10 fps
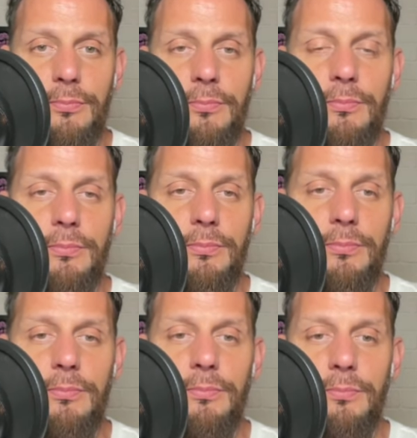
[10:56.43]

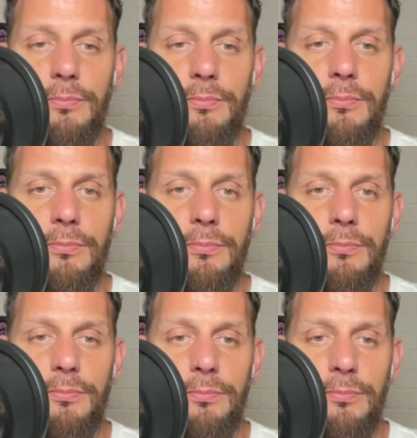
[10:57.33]

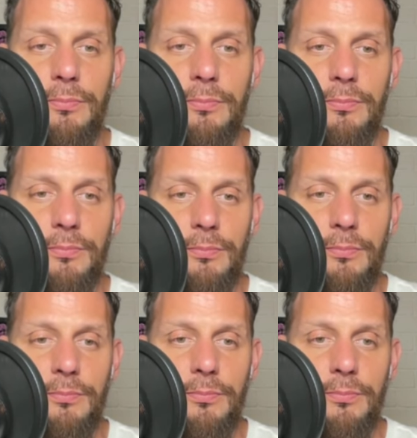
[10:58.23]

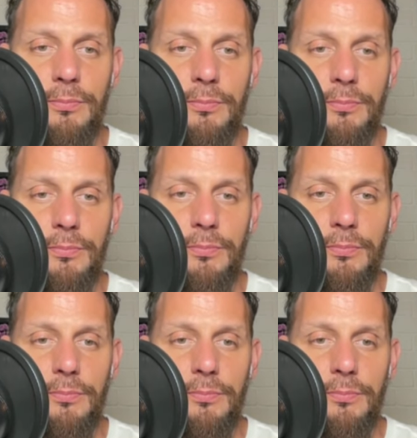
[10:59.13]
(silent)